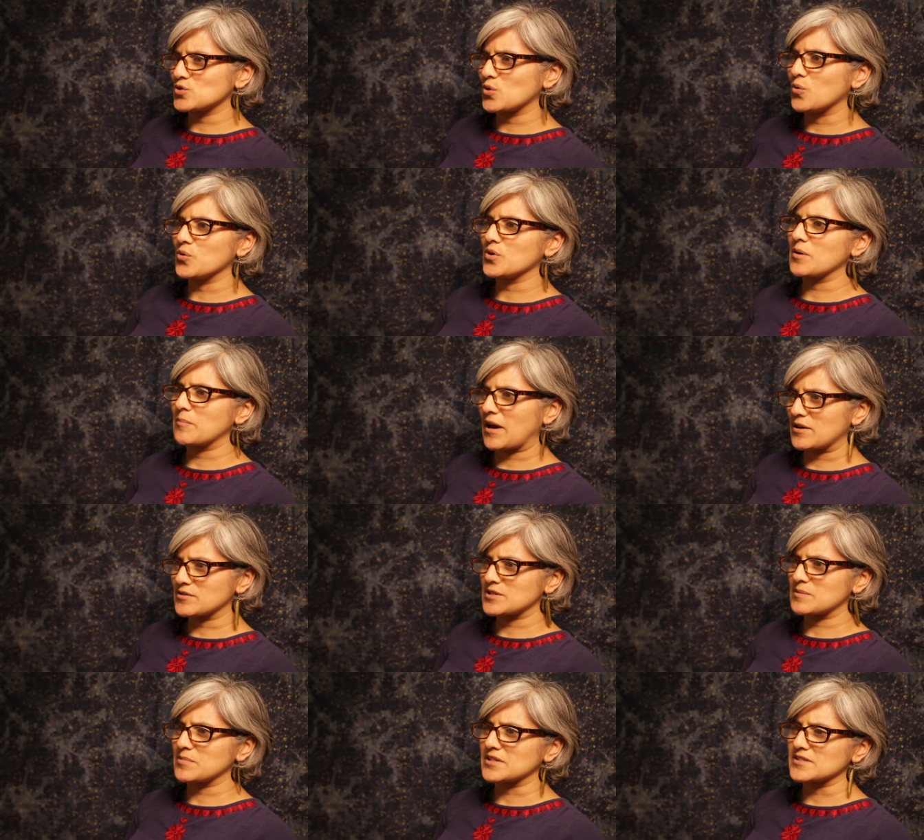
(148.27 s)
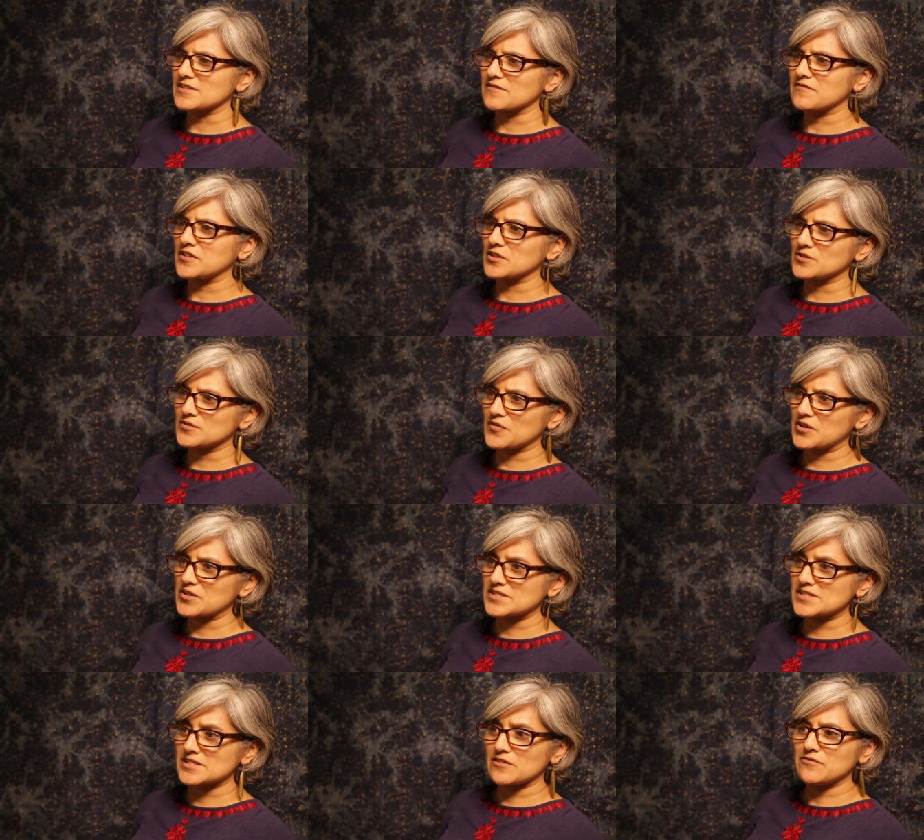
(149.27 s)
talk about it because it feels
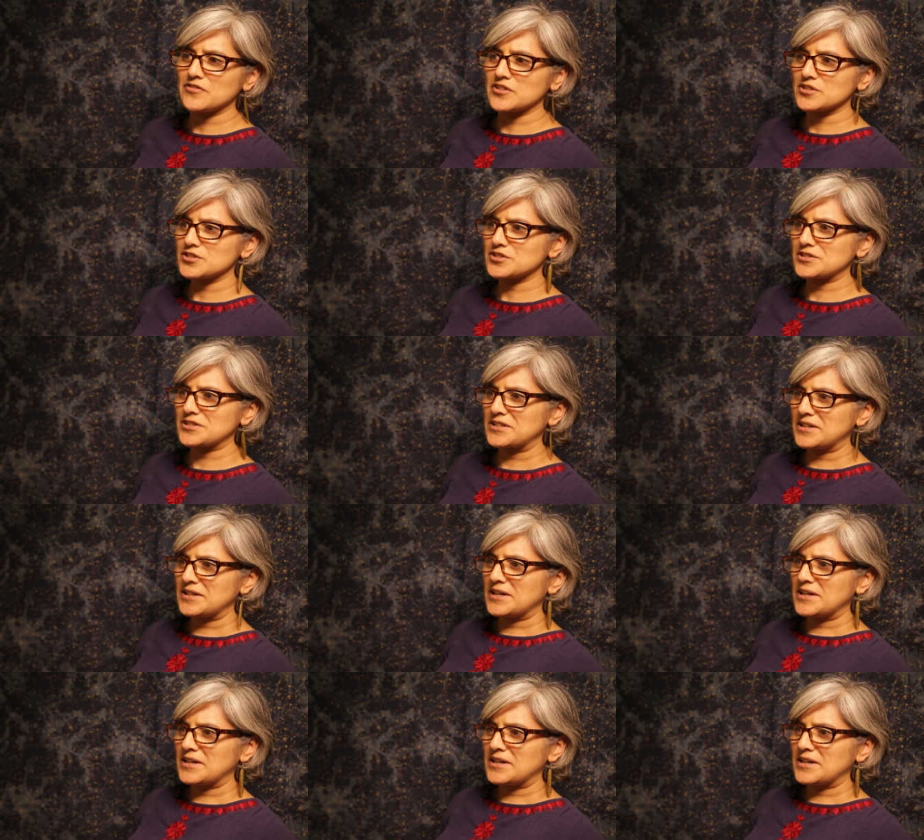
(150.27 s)
very selfish.